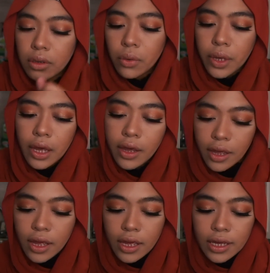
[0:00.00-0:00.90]
okay.
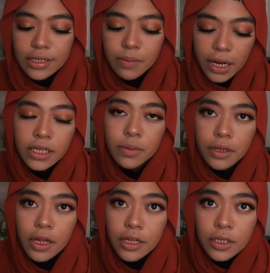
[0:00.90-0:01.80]
It's manageable.
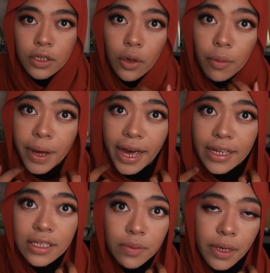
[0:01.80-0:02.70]
So my
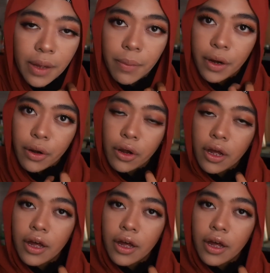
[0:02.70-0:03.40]
eyes has become better.